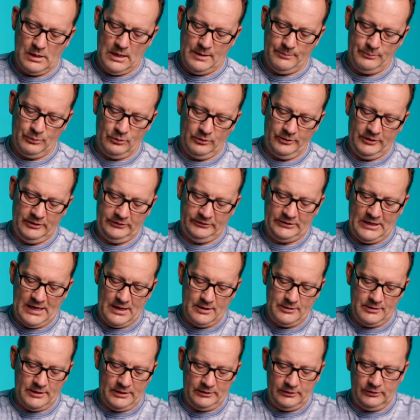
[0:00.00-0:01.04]
I pull these
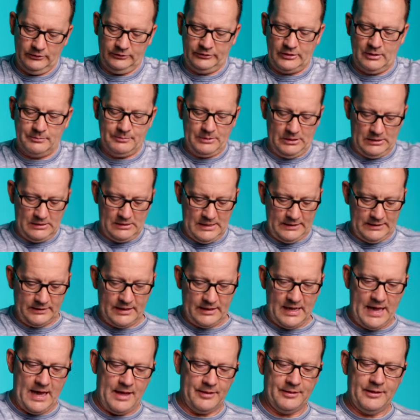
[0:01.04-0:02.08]
out and I do something like
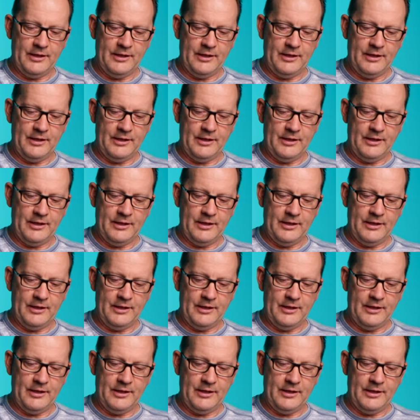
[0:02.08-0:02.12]
that.